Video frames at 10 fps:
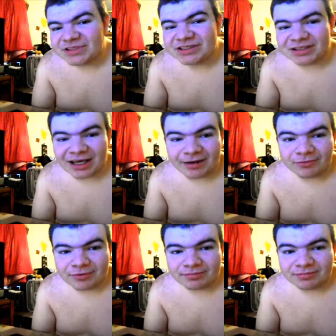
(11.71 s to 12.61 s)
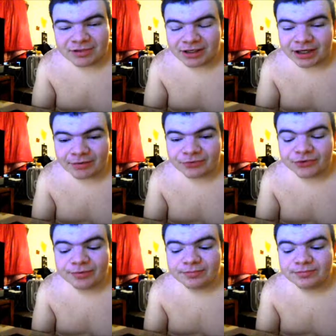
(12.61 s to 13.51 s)
It's a camera, not a
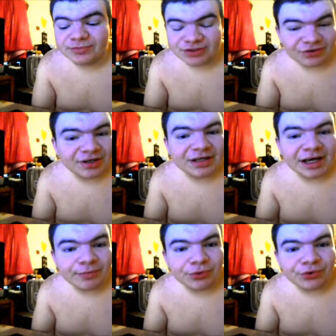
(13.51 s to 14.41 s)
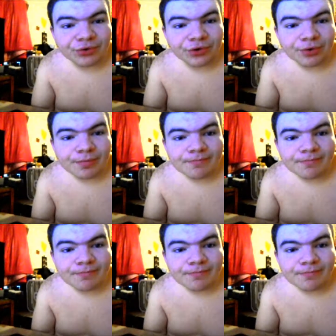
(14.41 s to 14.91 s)
camcorder. Still need a camcorder though.